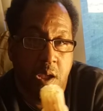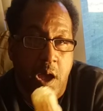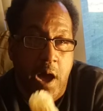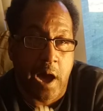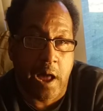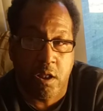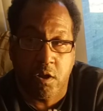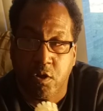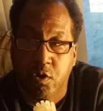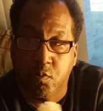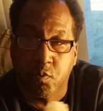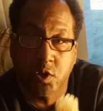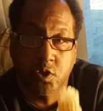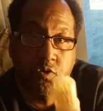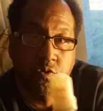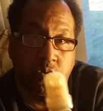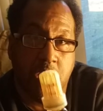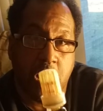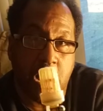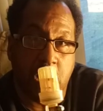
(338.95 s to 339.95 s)
I don't know
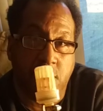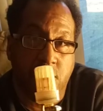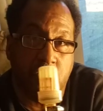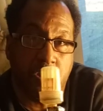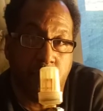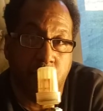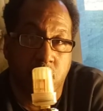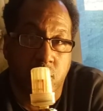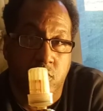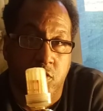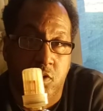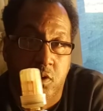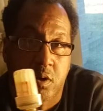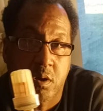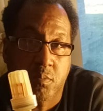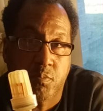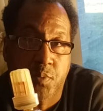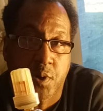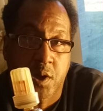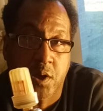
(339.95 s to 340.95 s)
what you guys are going to be
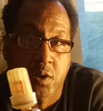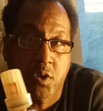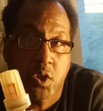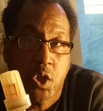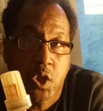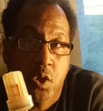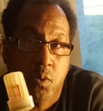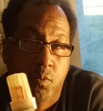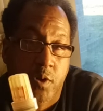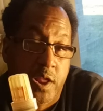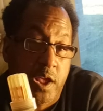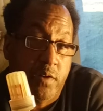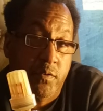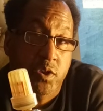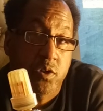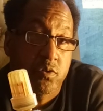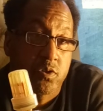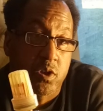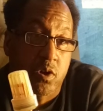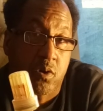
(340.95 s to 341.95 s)
doing, but whatever
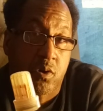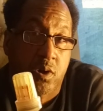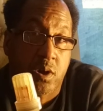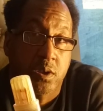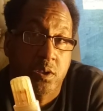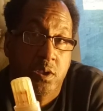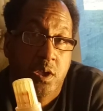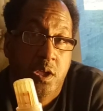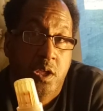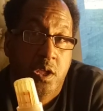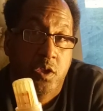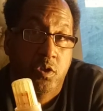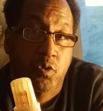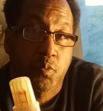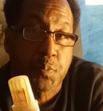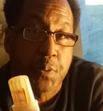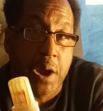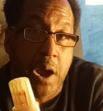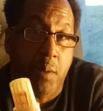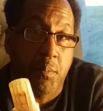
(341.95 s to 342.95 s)
you're doing,
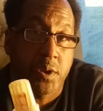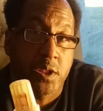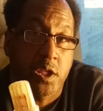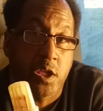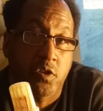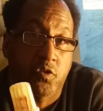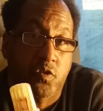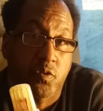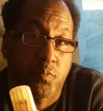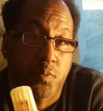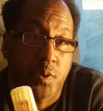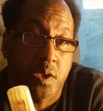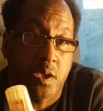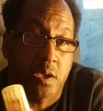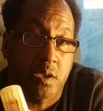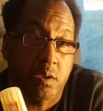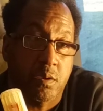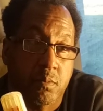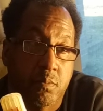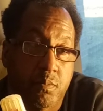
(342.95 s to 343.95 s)
you probably need to
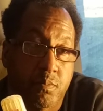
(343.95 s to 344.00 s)
be